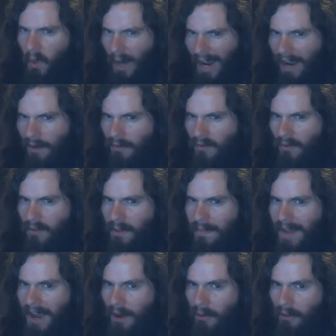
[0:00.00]
out through the
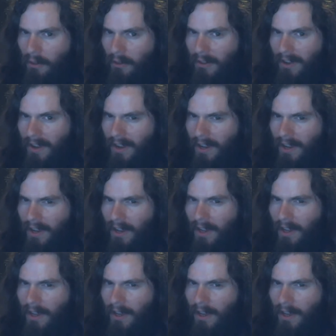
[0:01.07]
mouth,
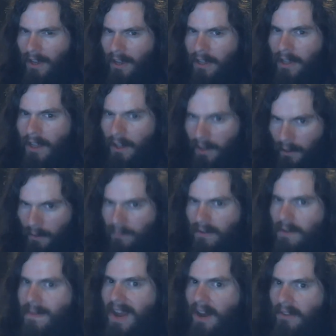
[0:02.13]
and then close
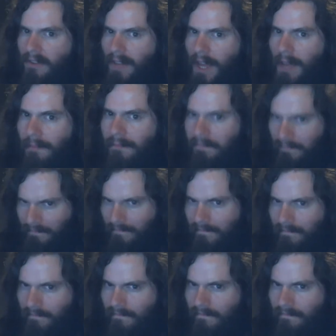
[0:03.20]
your mouth. Like, mm.
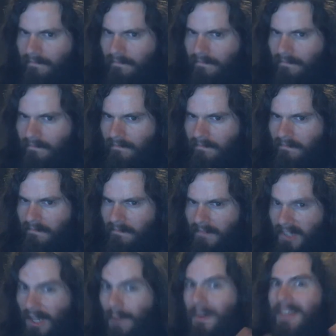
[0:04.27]

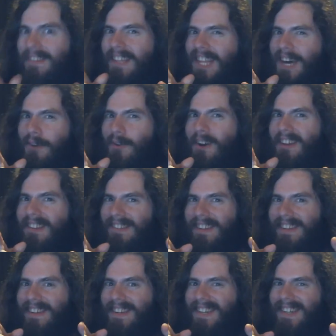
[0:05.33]
see how easy that was?
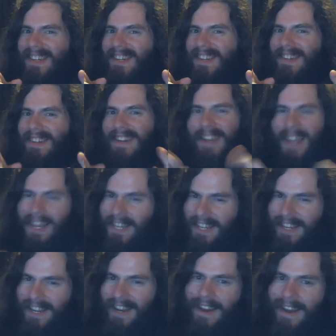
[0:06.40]
And you
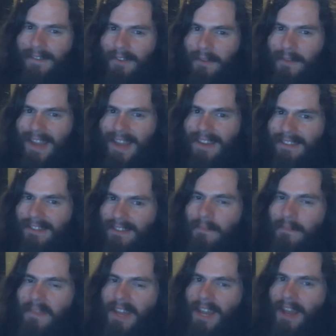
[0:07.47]
didn't have to make
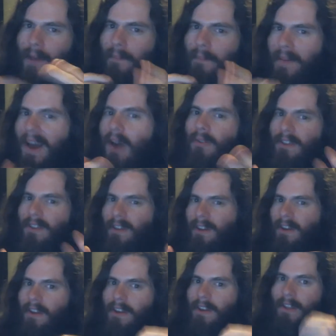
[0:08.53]
something about
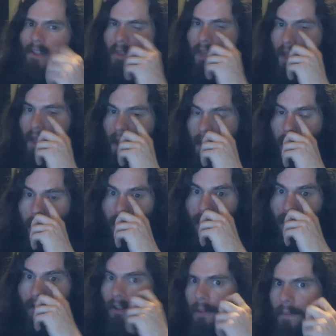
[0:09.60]
the
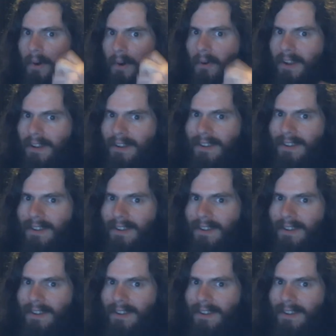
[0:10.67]
political opponent,